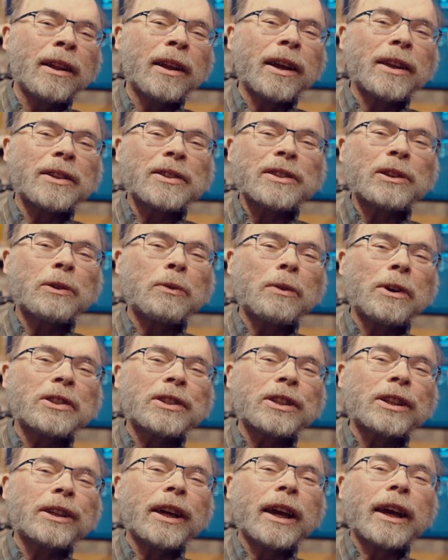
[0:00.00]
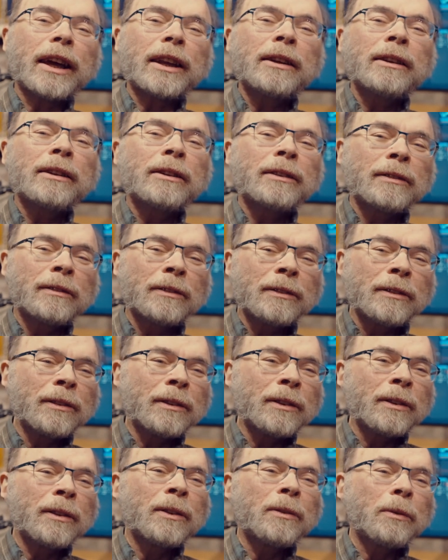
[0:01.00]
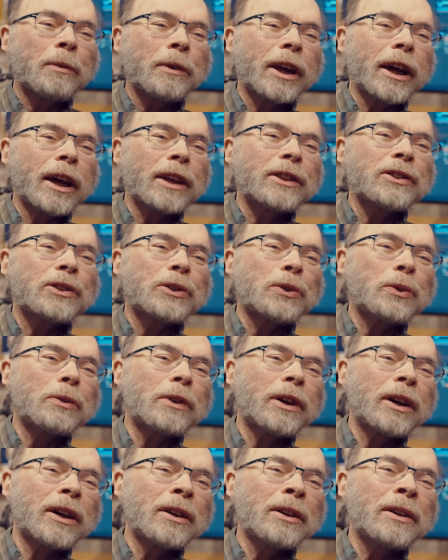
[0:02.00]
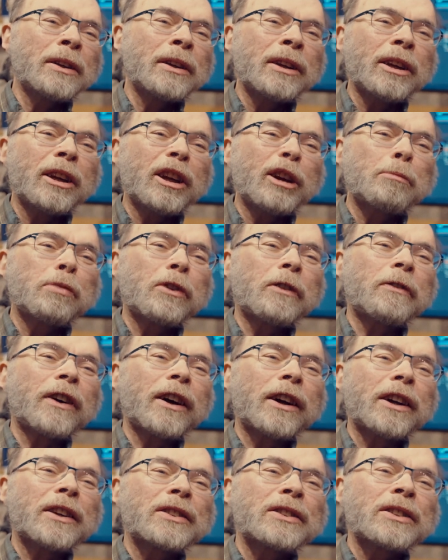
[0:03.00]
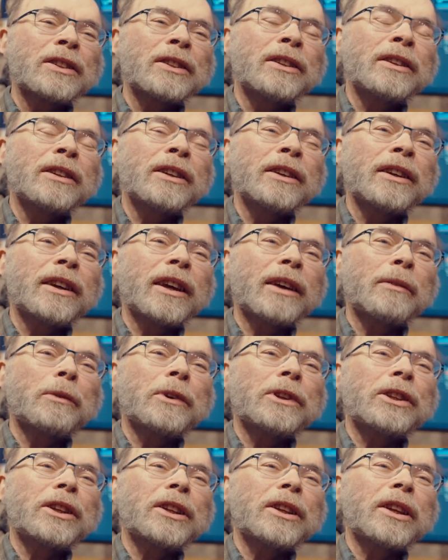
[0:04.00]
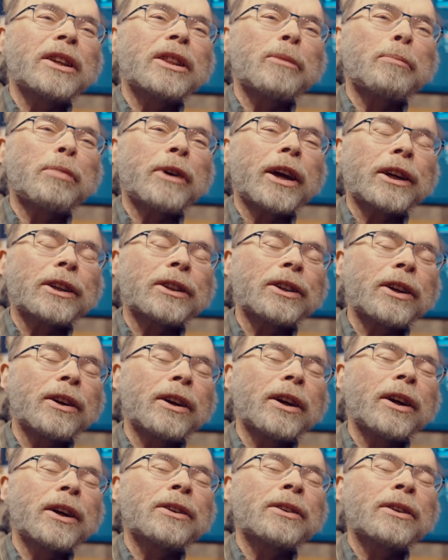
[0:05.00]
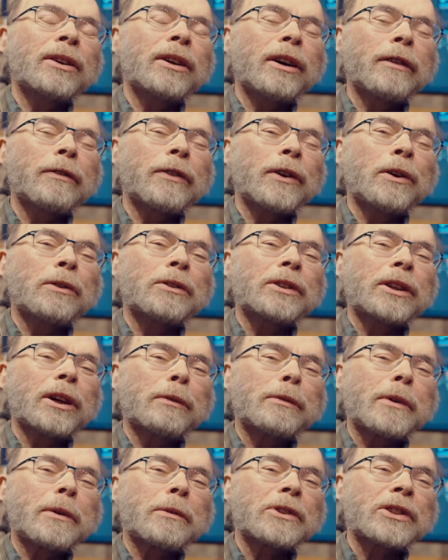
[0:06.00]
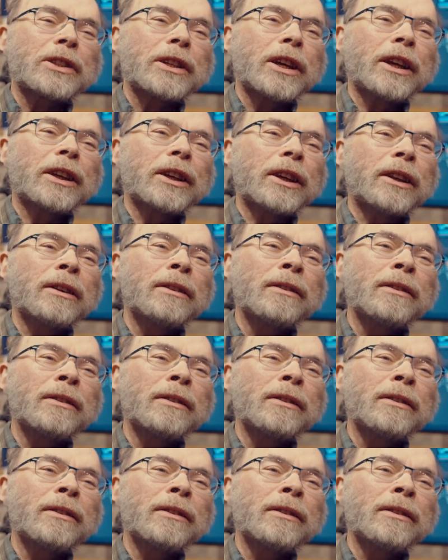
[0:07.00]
And so once again, we had to improvise, and we did it in the backyard of the hotel we were staying in.